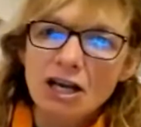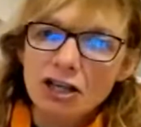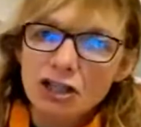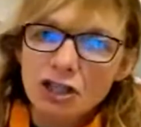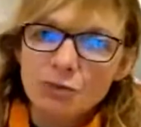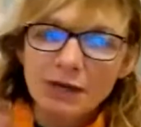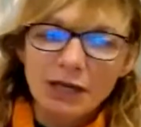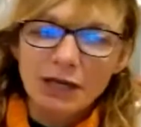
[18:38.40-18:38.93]

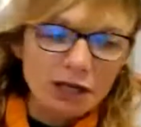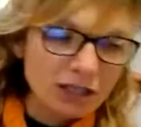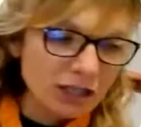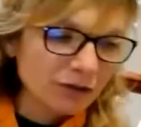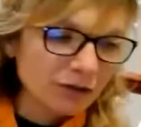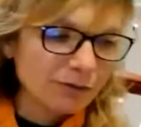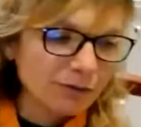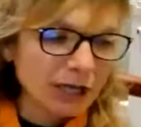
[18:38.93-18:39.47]
just because
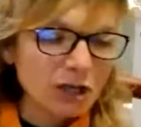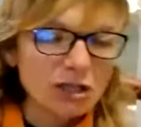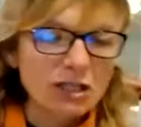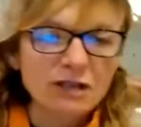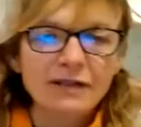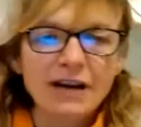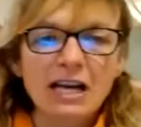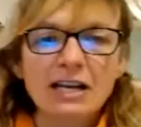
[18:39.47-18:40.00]
of
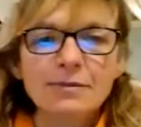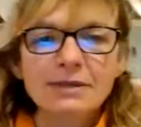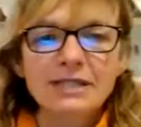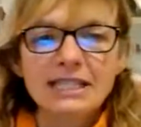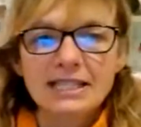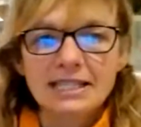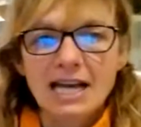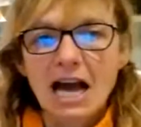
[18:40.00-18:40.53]
our
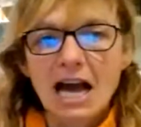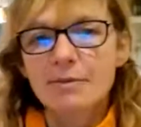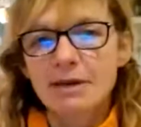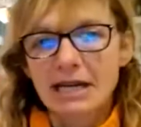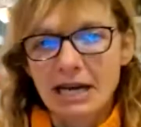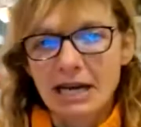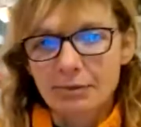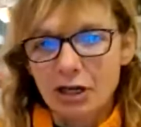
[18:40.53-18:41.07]
limited time,
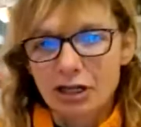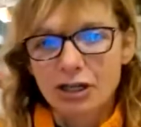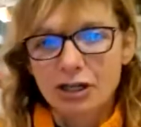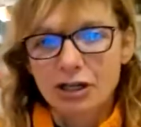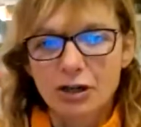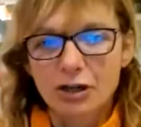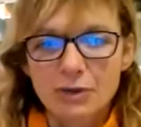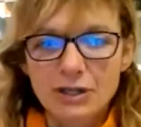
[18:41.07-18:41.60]
and I'm going
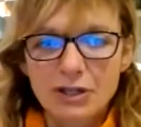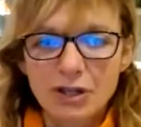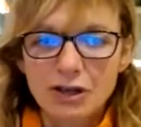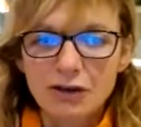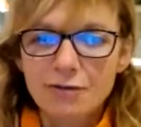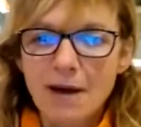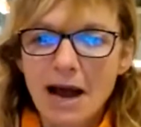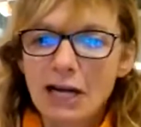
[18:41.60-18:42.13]
to
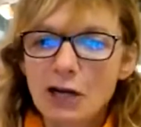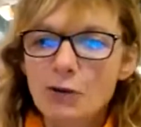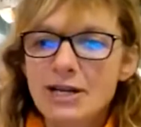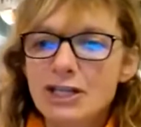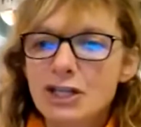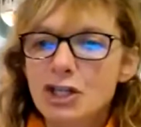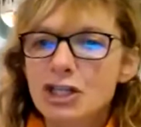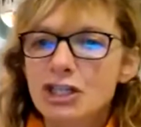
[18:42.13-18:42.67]
reserve my
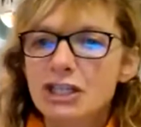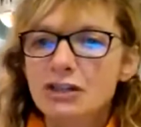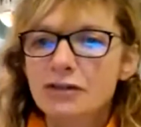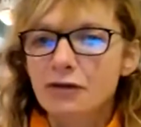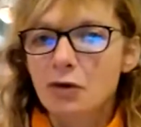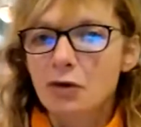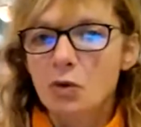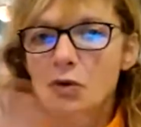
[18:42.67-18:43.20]
questions
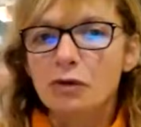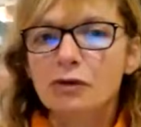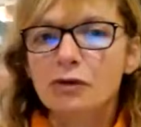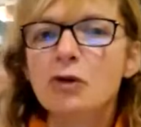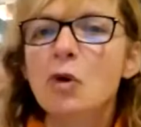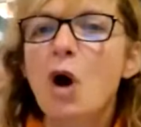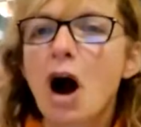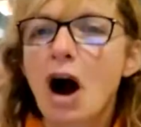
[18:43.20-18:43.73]

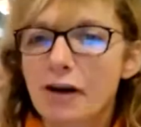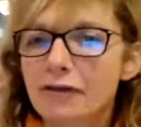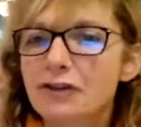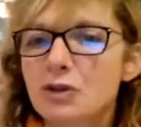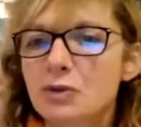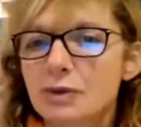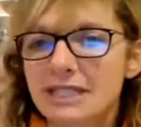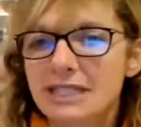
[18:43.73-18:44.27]
for
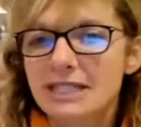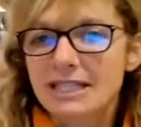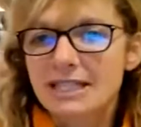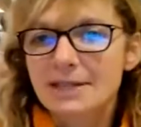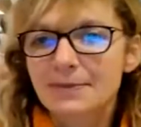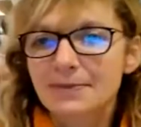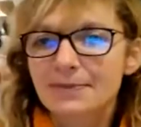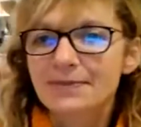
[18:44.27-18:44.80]

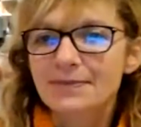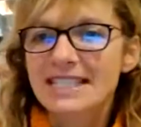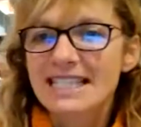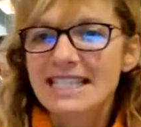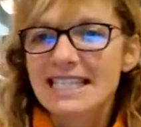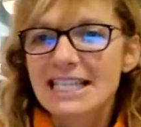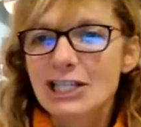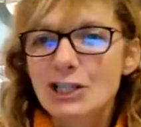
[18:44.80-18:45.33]
afterwards.
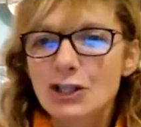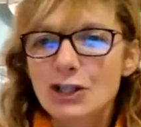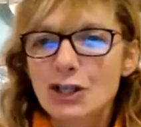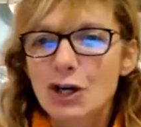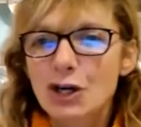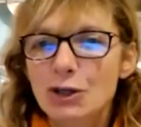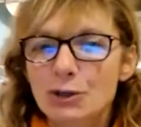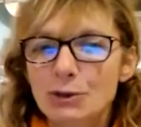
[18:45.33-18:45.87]

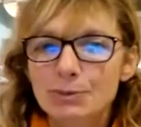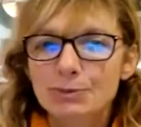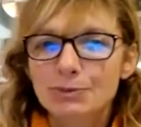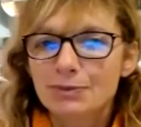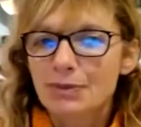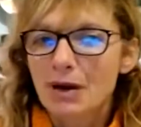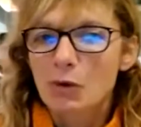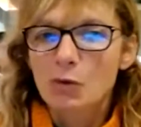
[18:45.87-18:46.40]
So
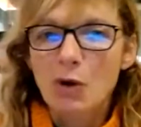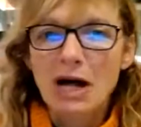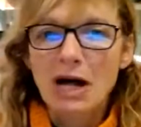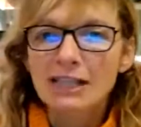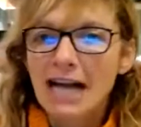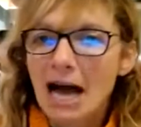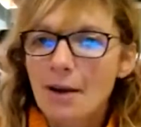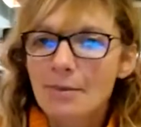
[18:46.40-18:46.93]

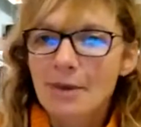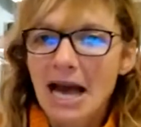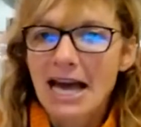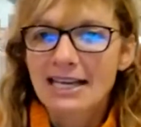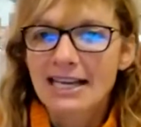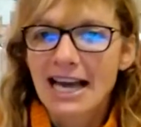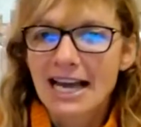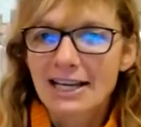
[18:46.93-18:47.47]
welcome
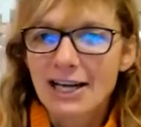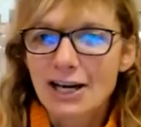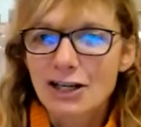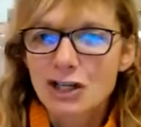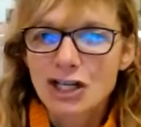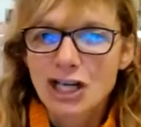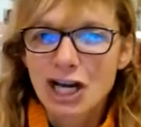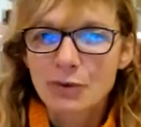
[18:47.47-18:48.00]
and
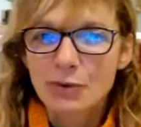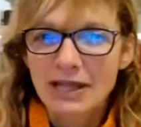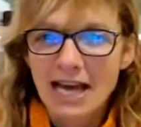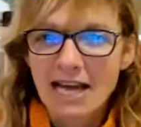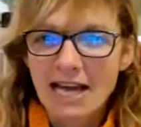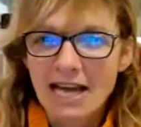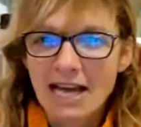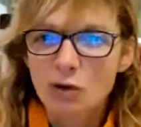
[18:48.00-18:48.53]
share with
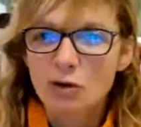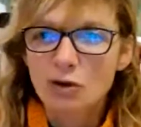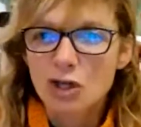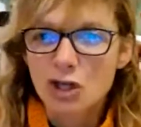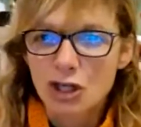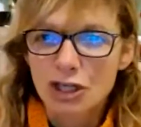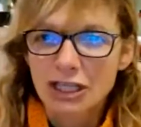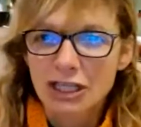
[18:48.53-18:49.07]
us your
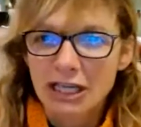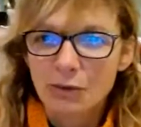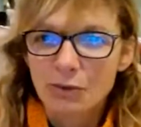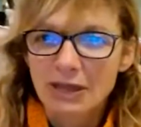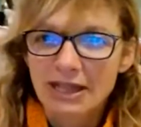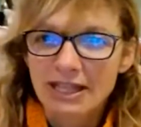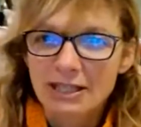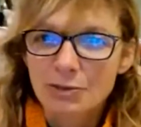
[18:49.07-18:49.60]
journey
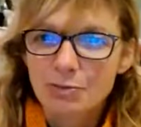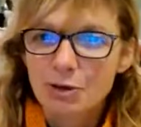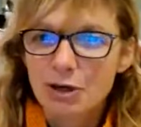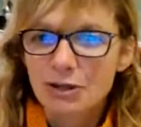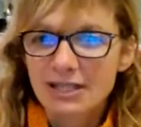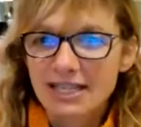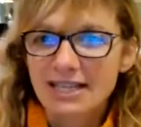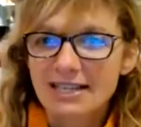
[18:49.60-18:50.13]
with this
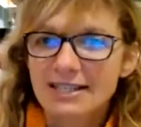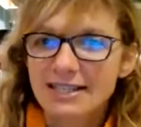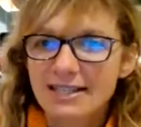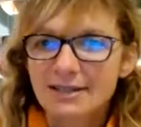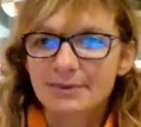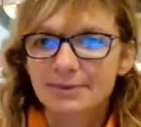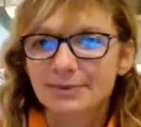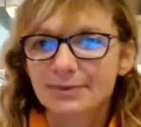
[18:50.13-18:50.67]
process.